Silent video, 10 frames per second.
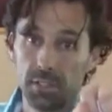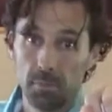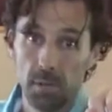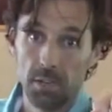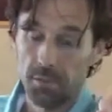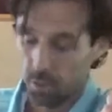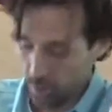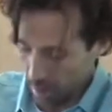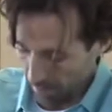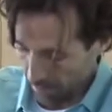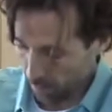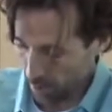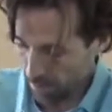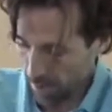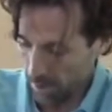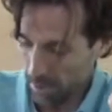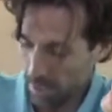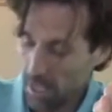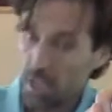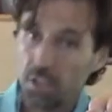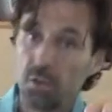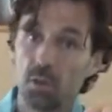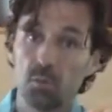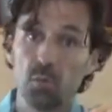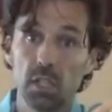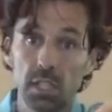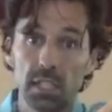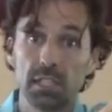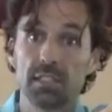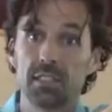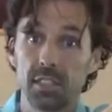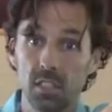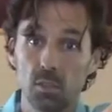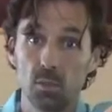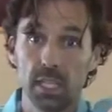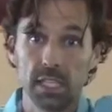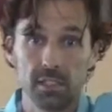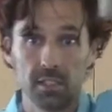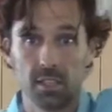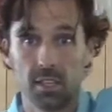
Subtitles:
But if you do have affordability, you can really accelerate